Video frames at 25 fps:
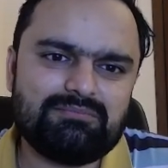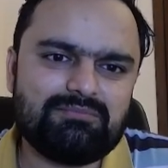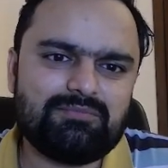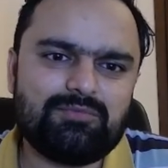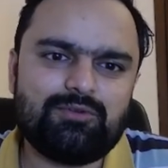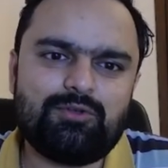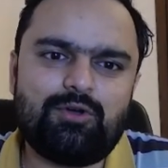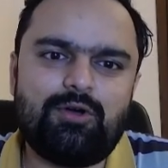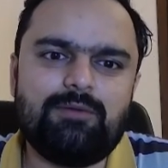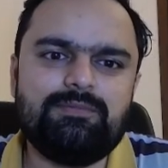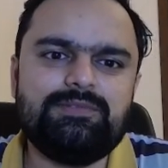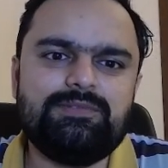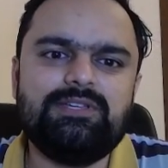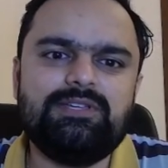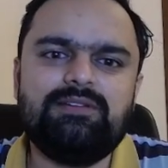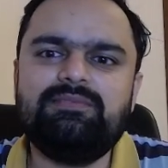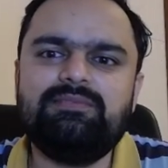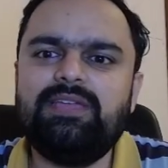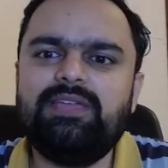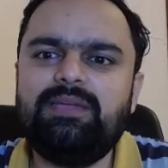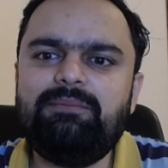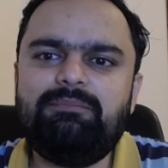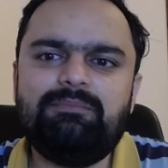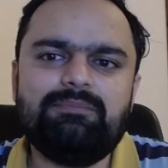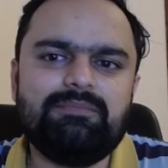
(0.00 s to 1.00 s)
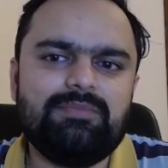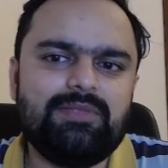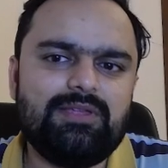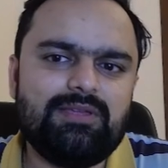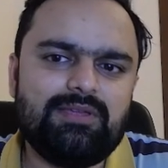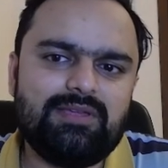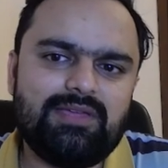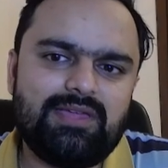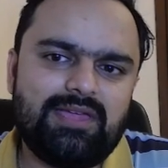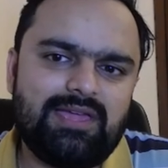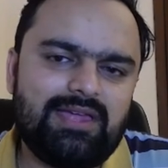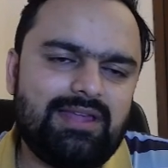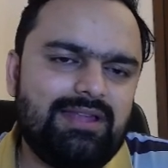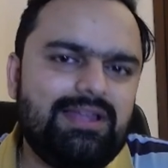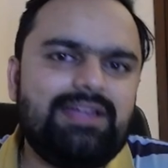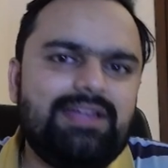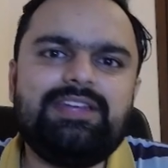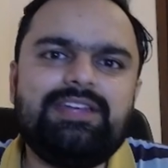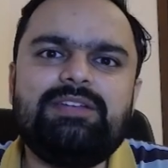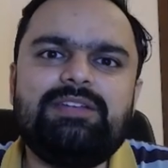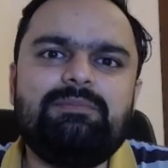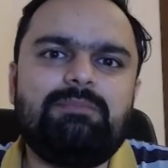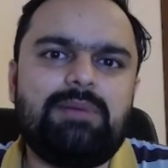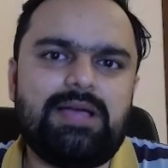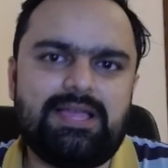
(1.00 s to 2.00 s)
observe them and let
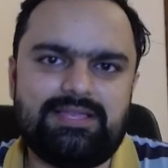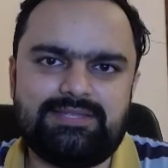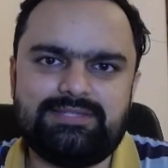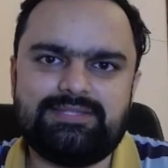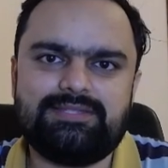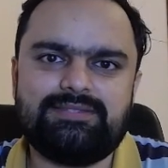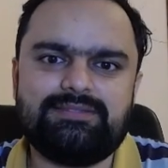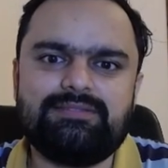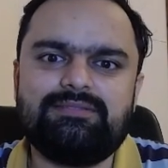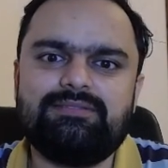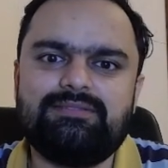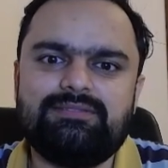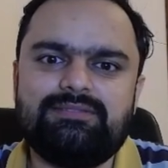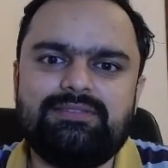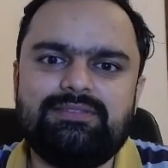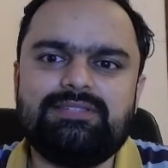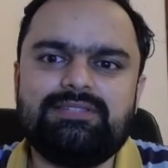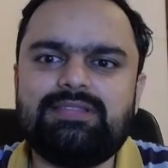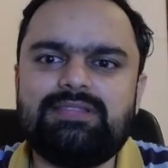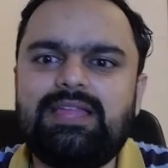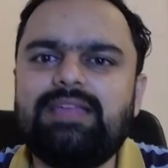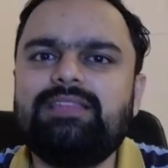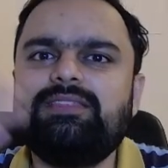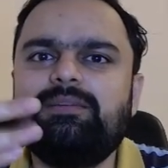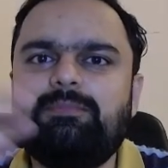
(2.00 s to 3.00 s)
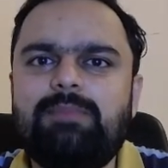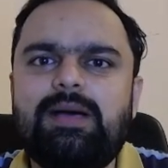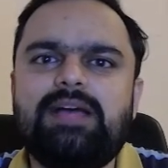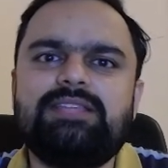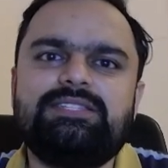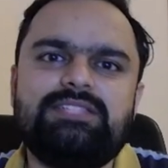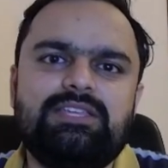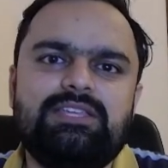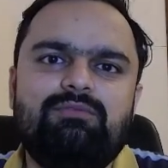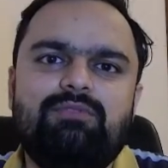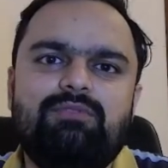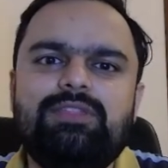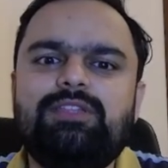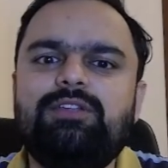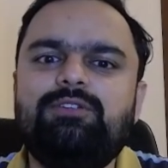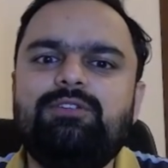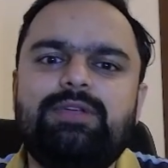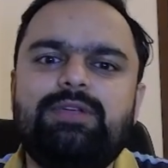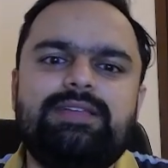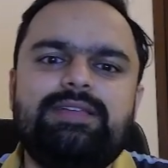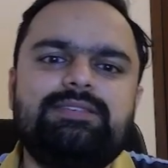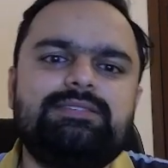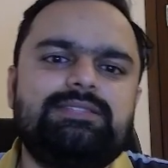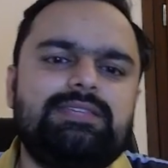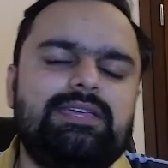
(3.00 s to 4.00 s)
it pass, just like the passing weather, you
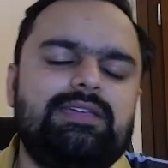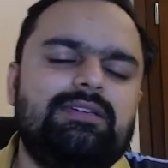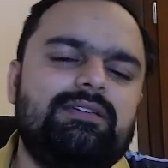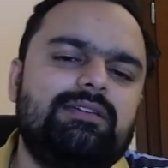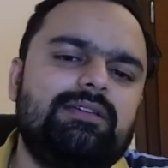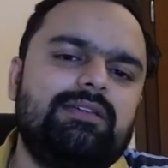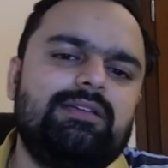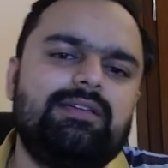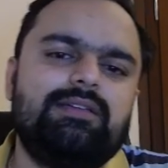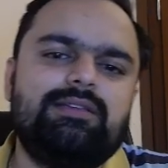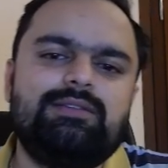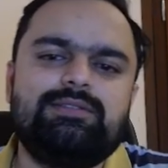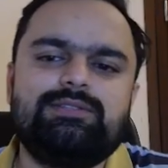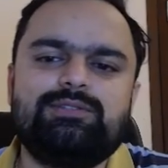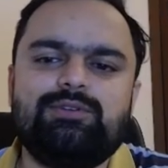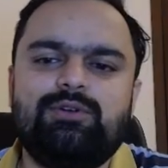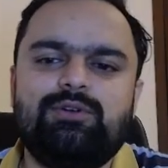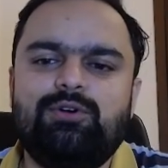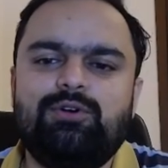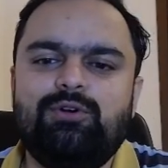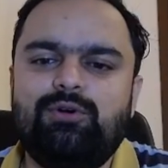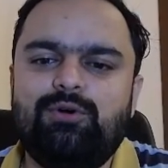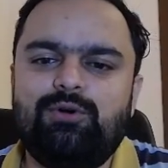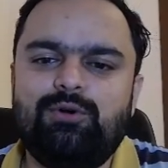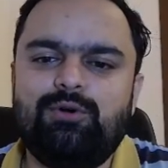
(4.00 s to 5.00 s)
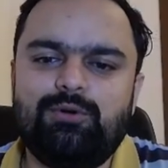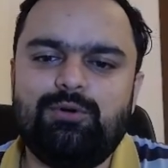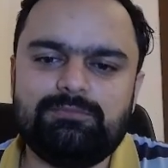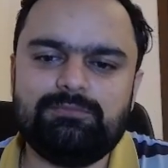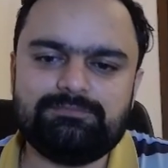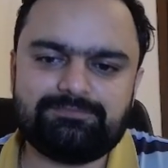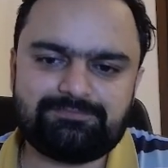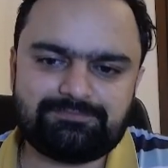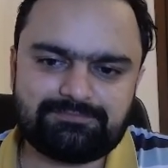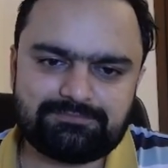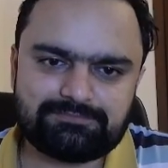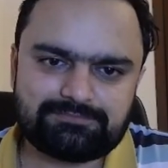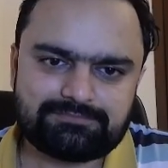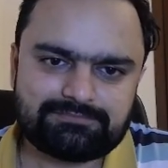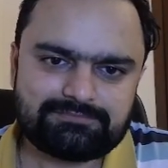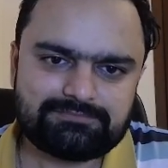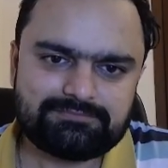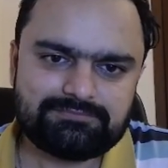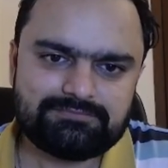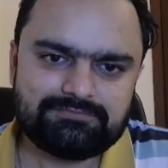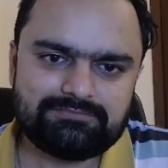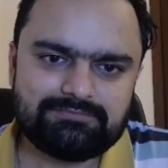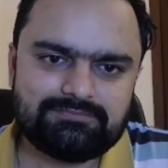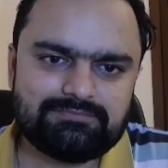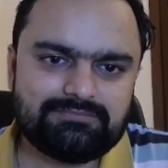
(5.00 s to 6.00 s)
can say. So
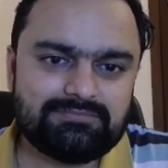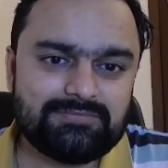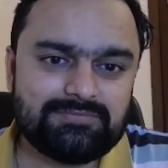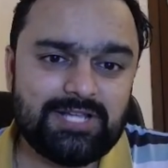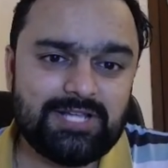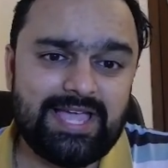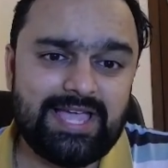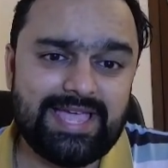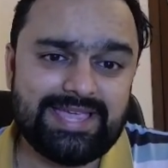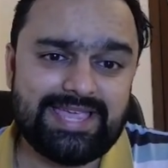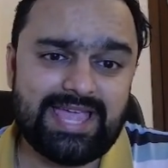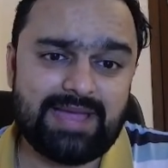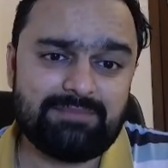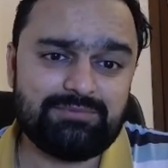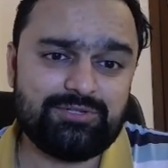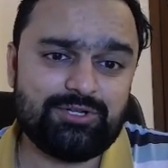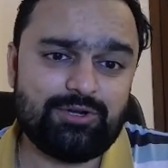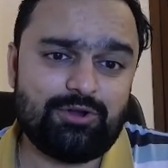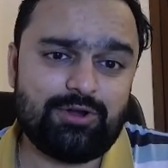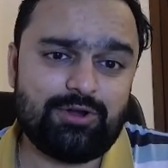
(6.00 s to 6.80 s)
I captured on